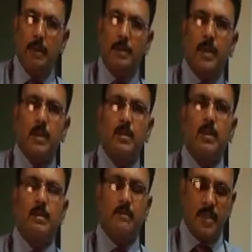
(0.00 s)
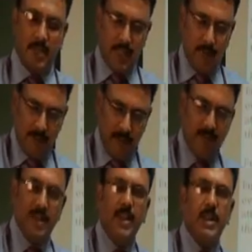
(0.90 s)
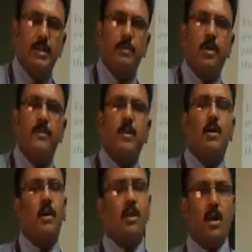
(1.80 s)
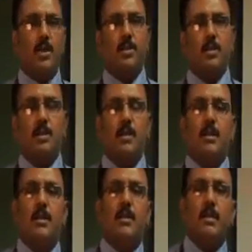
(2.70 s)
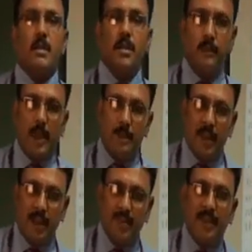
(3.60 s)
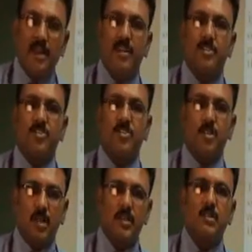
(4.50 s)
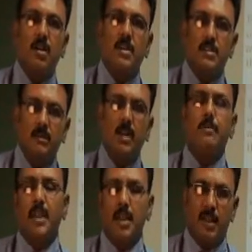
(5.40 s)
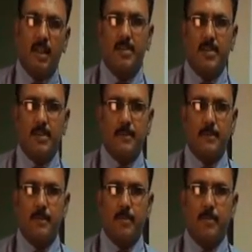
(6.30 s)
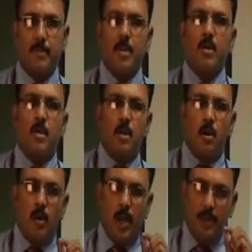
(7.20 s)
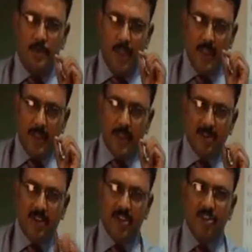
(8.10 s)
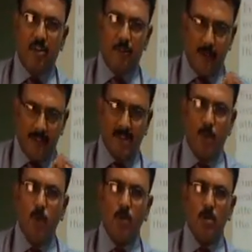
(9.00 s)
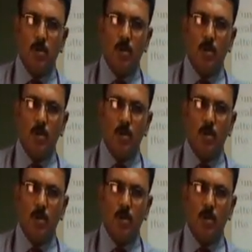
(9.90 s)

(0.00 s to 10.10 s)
happened? whether the company created the profit or not. If I am analyzing like such, that is called as fundamental analysis. I am taking the consideration of price alone,